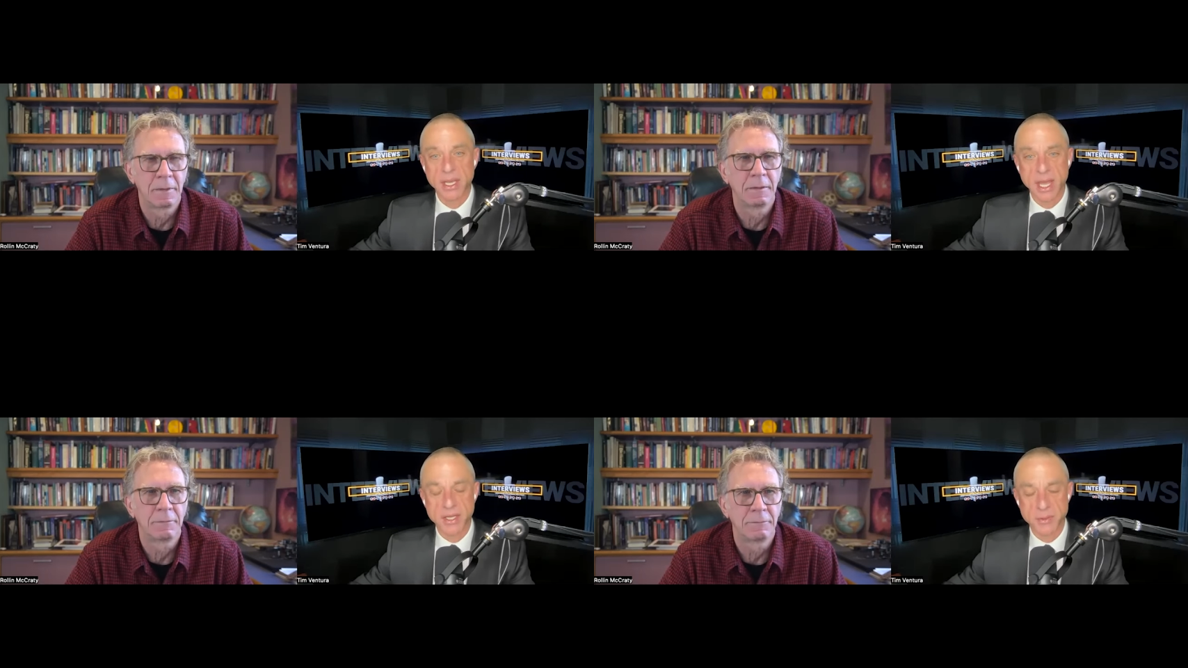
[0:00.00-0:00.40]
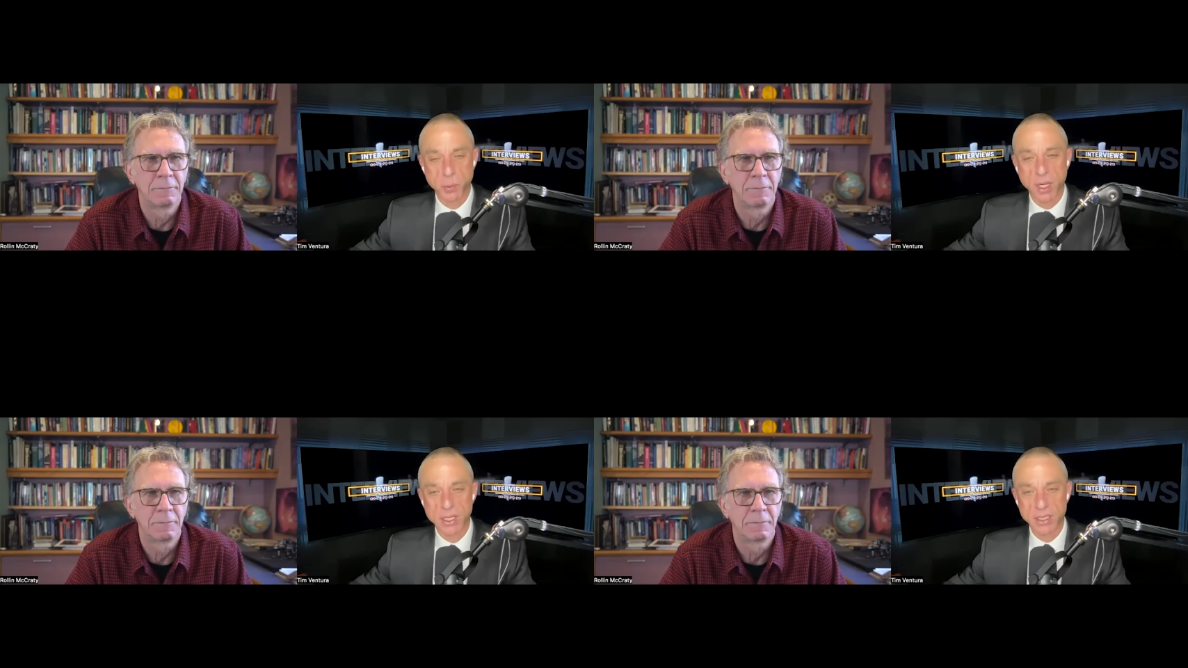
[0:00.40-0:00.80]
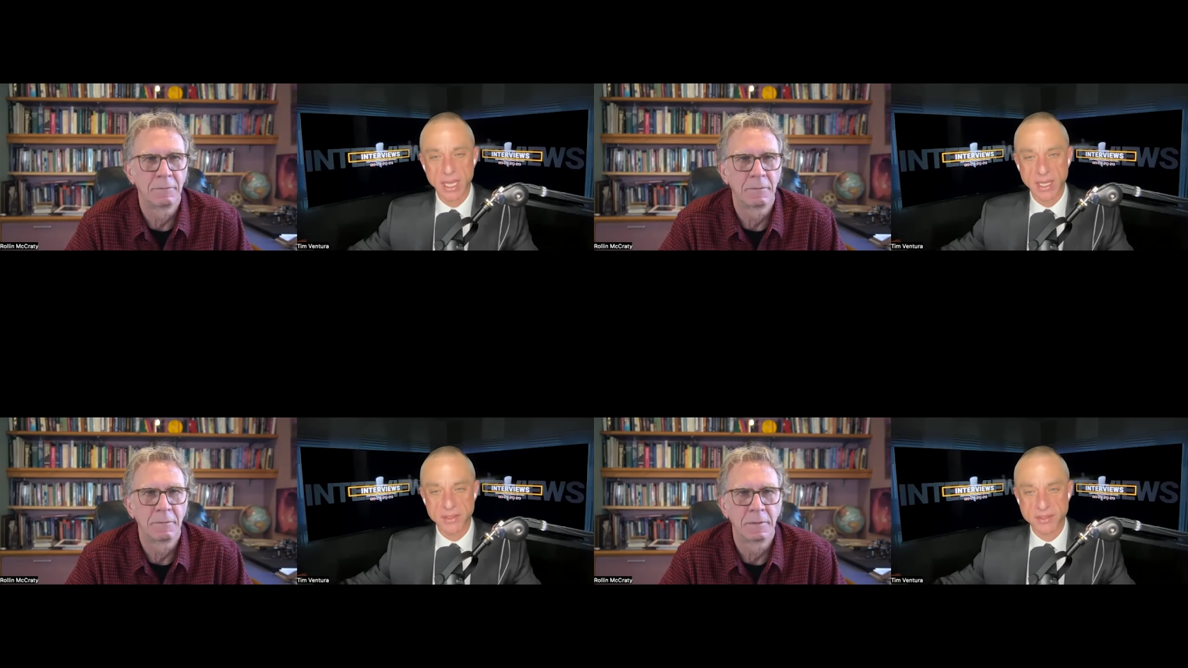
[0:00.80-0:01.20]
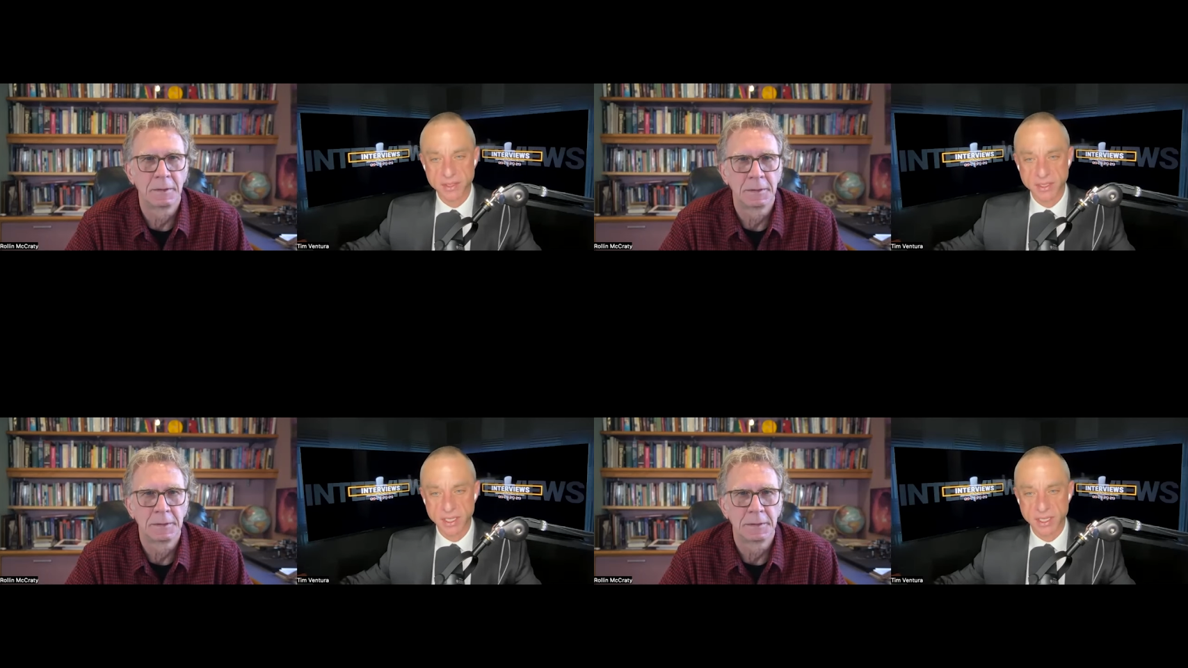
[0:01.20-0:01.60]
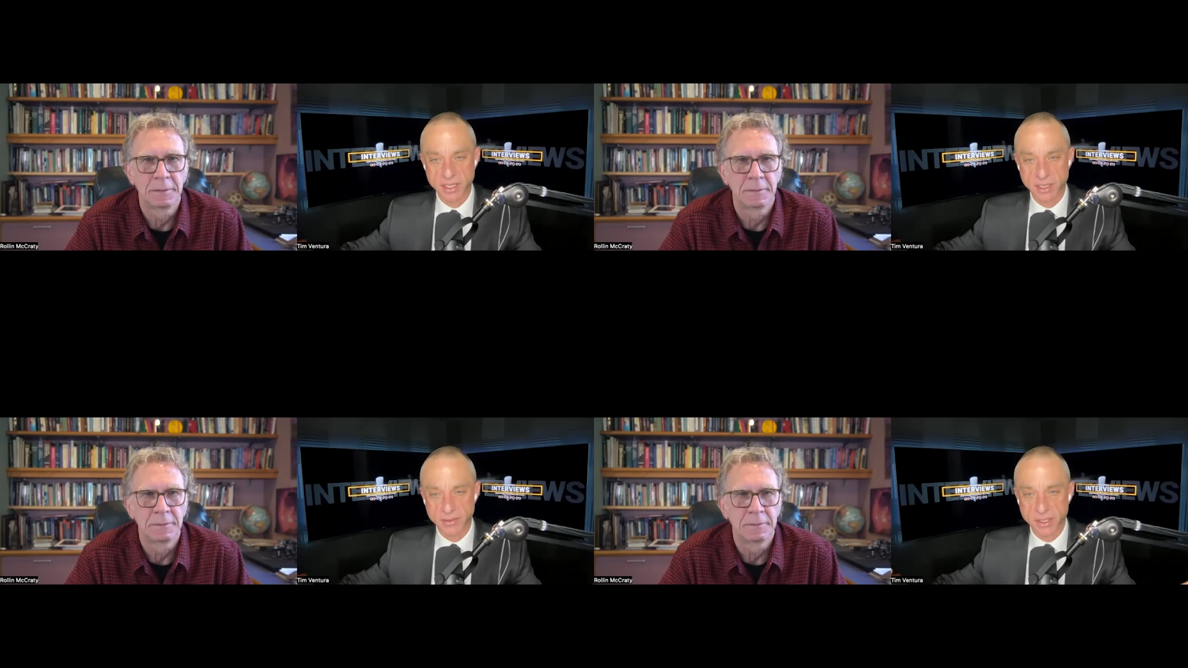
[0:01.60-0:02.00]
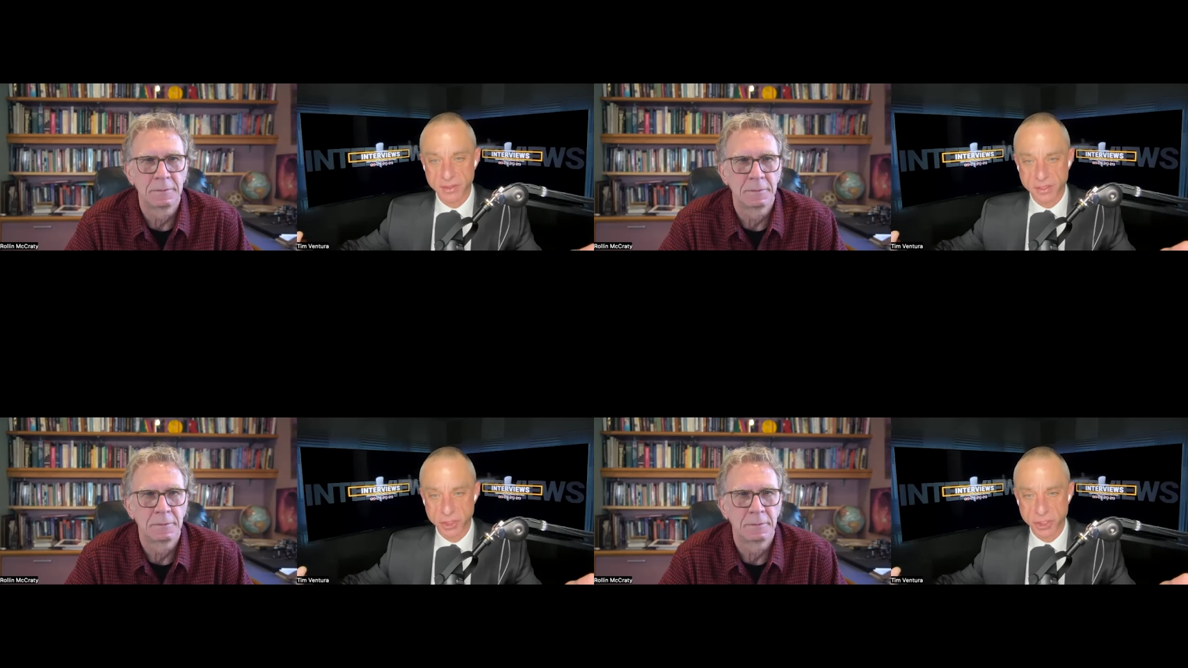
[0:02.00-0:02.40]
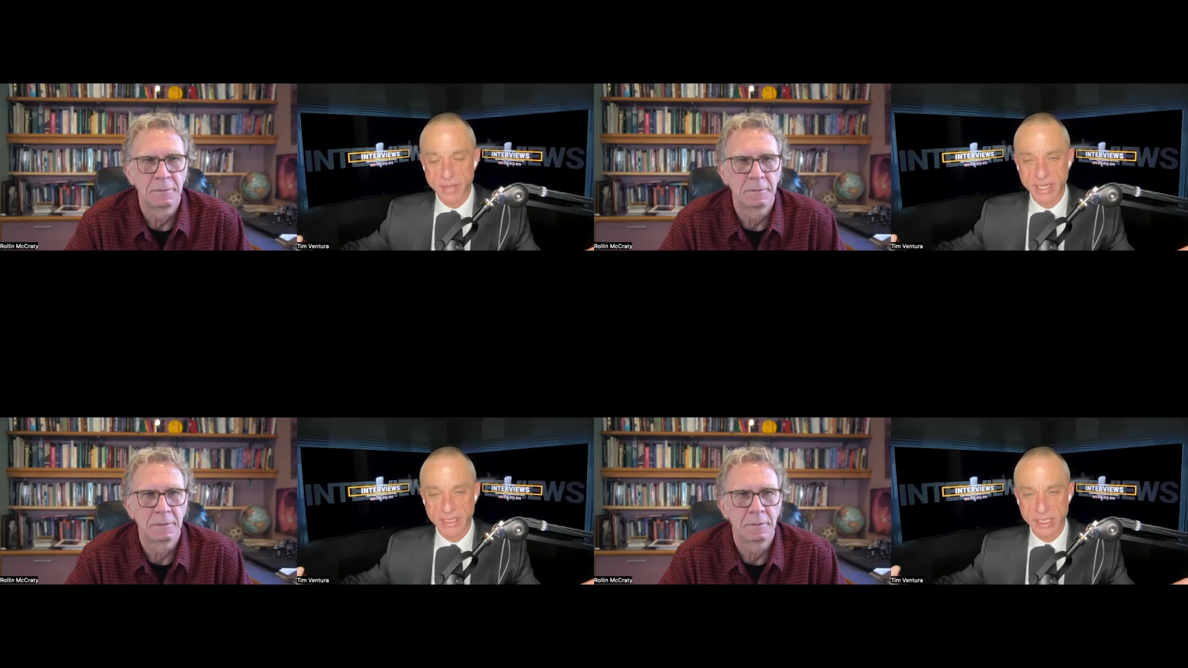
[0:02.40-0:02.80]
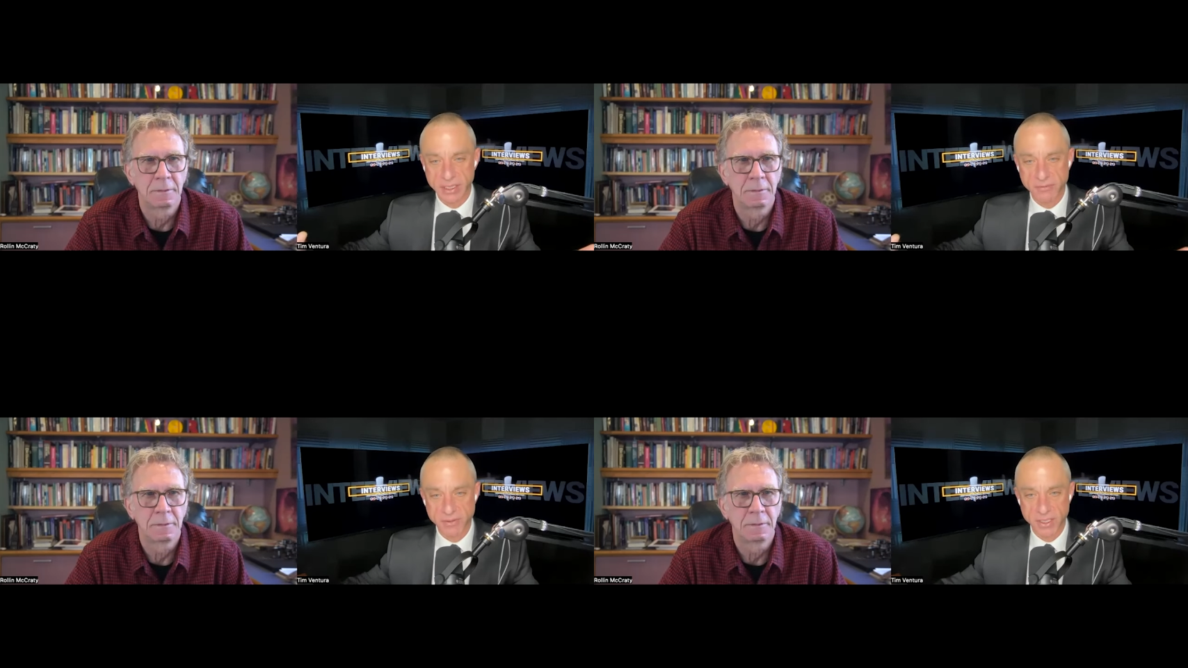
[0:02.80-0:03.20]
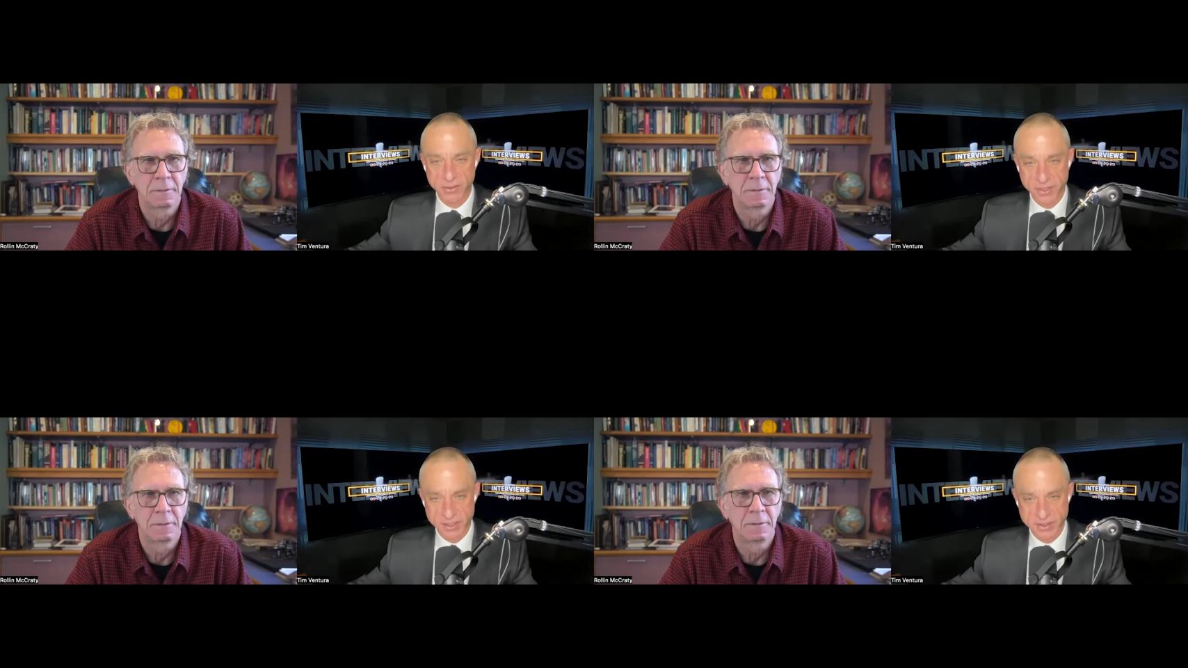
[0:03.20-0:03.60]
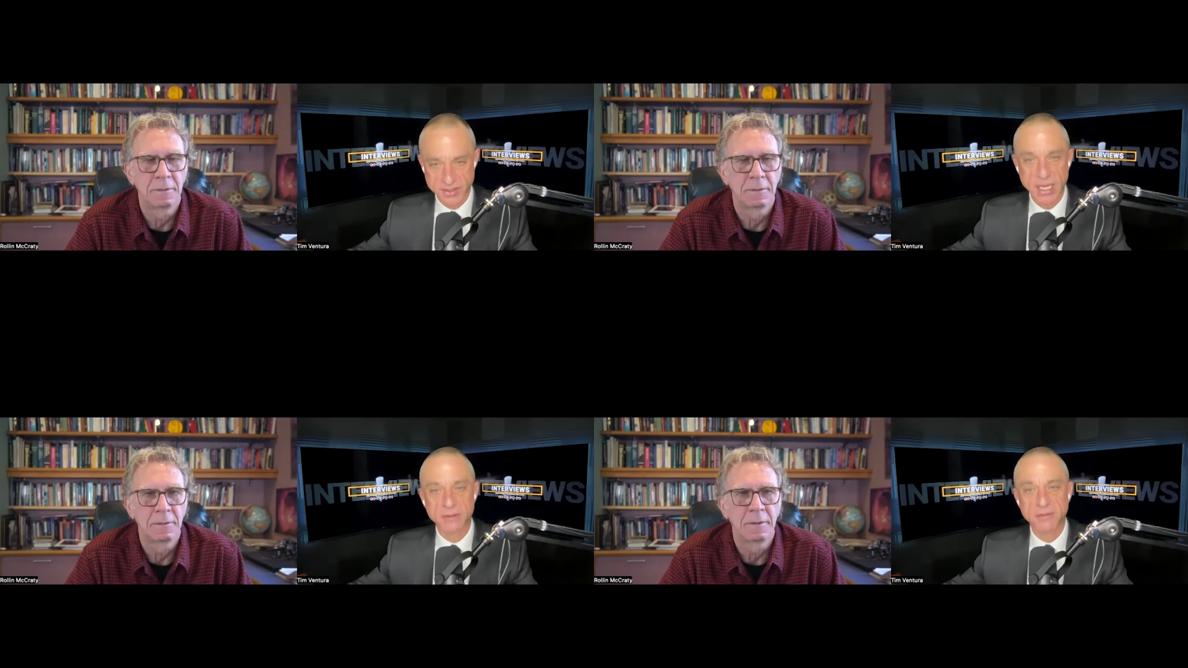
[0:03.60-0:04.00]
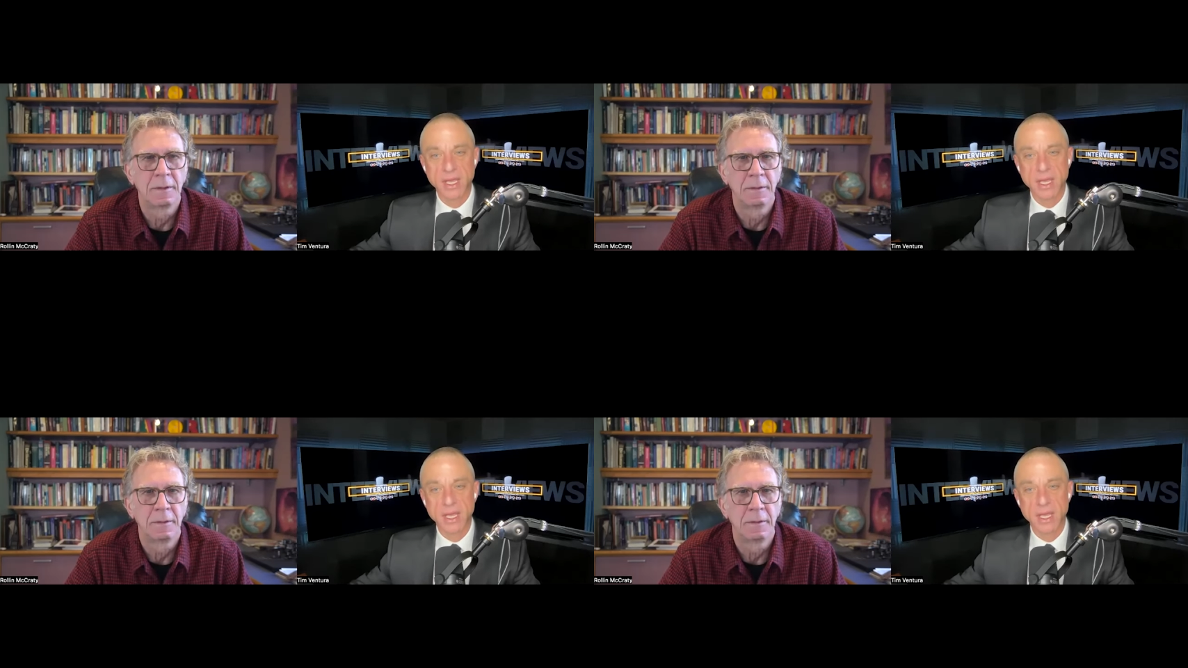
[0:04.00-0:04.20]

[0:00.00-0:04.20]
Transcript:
Speaker 1: as well as you know the geomagnetic field itself,